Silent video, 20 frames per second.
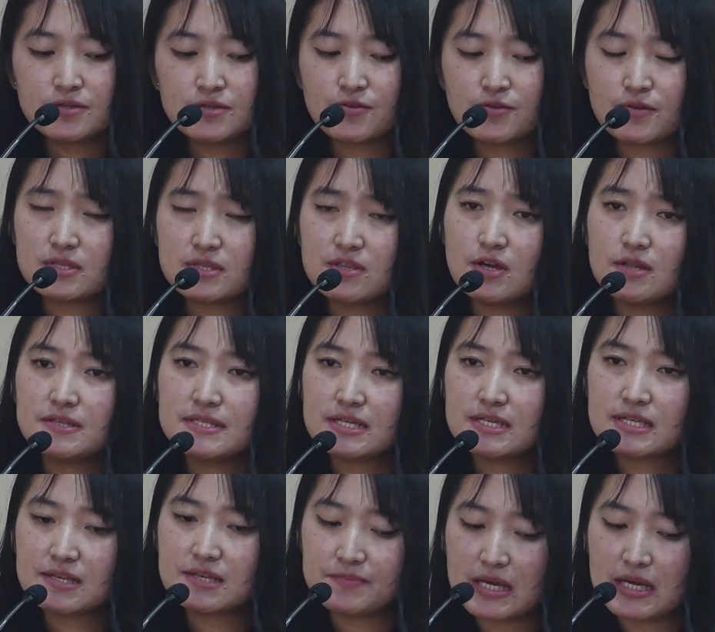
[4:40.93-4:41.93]
So
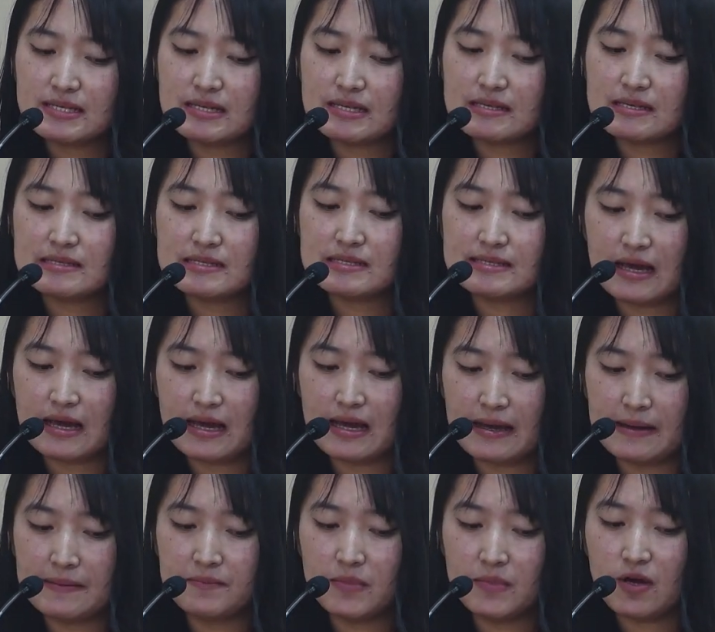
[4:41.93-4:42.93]
acknowledging the presence
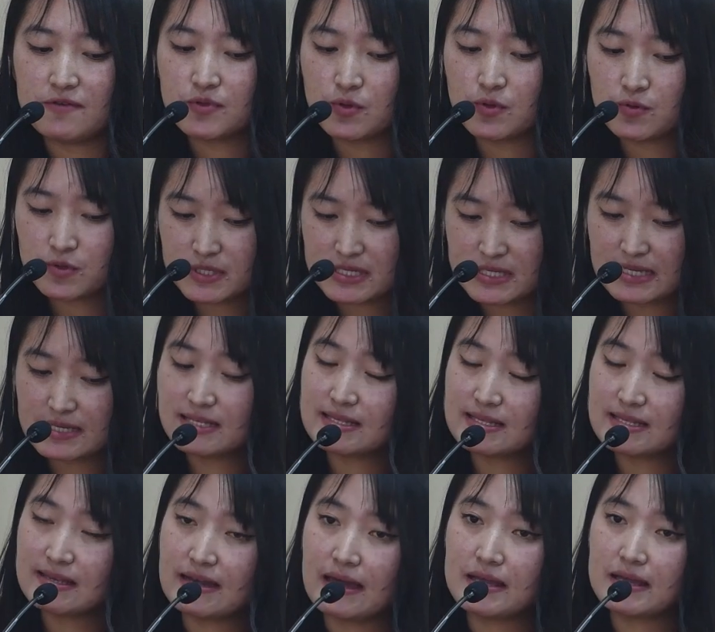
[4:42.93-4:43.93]
of those
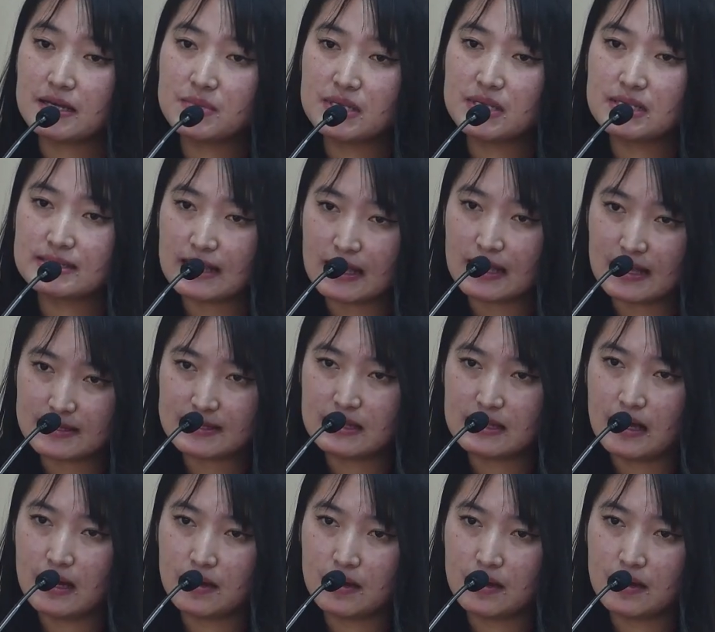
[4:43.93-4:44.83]
deities and animals as